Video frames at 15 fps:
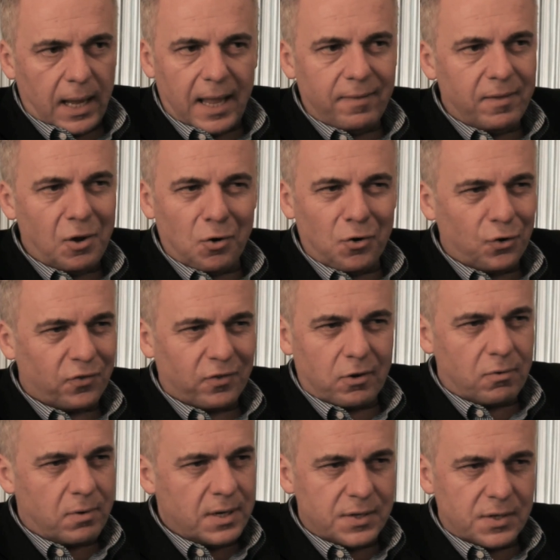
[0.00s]
And they are not
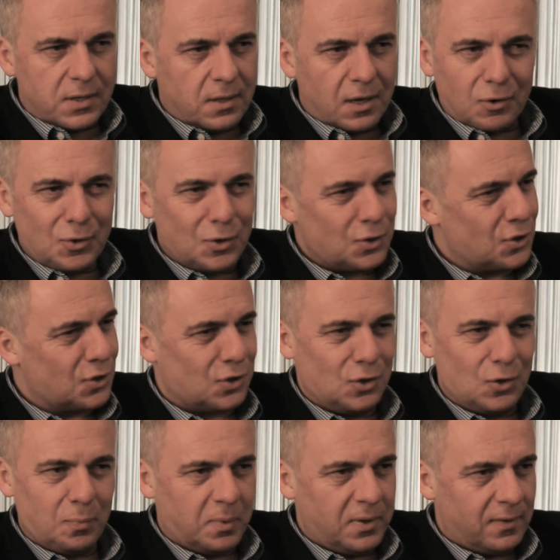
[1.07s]
crazy, they are not
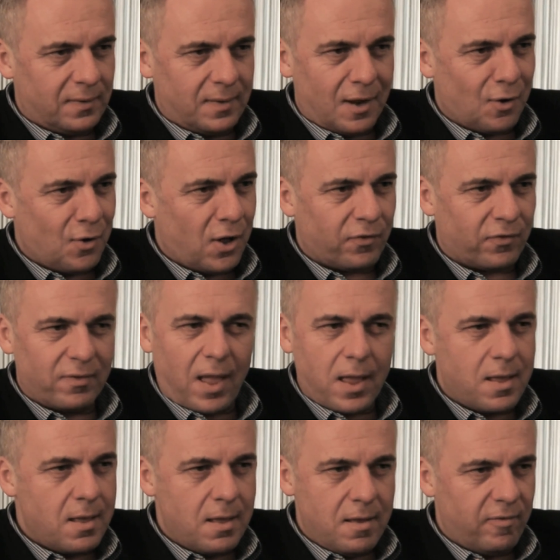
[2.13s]
stupid, they are not
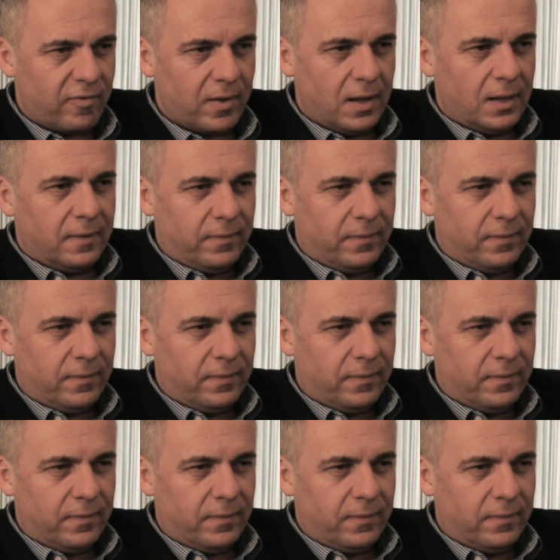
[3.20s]
naive,